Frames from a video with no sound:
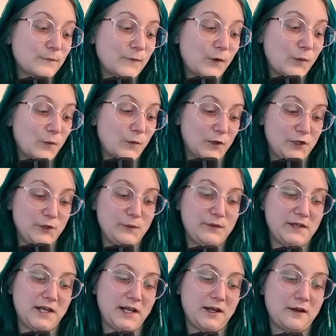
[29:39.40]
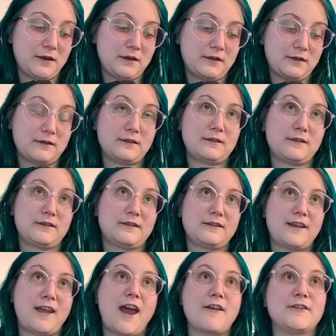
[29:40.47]
Or do you think
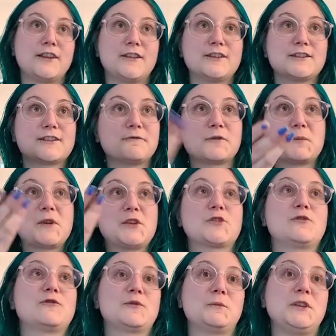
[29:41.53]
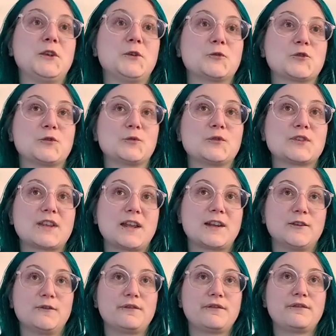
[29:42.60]
having this information from Neo Truths kind
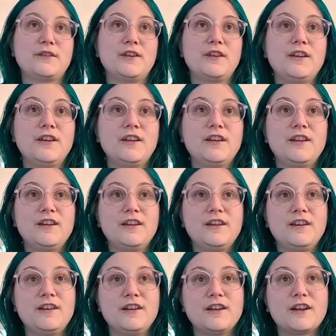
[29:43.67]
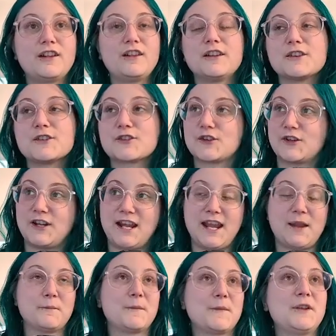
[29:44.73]
of clears their
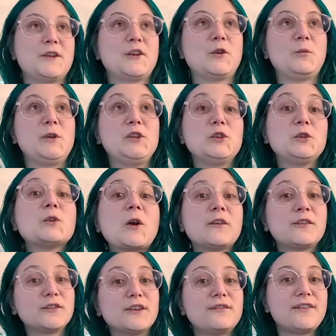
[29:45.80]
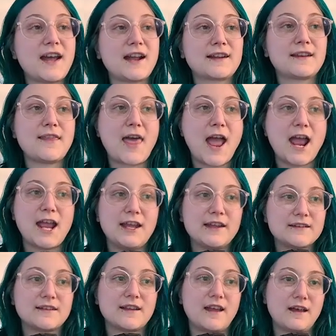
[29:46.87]
name? We do know for a fact
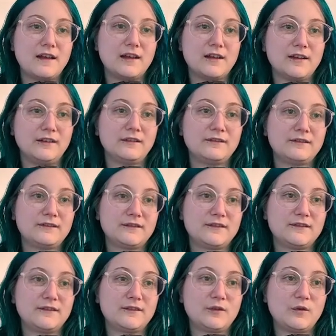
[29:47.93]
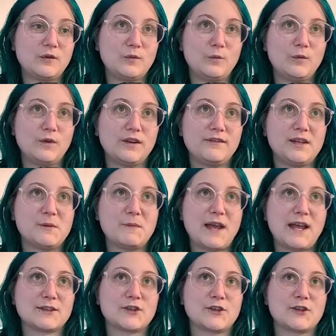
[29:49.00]
that one of the
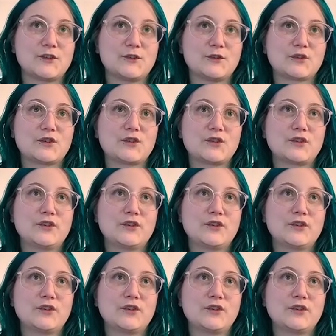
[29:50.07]
ambassadors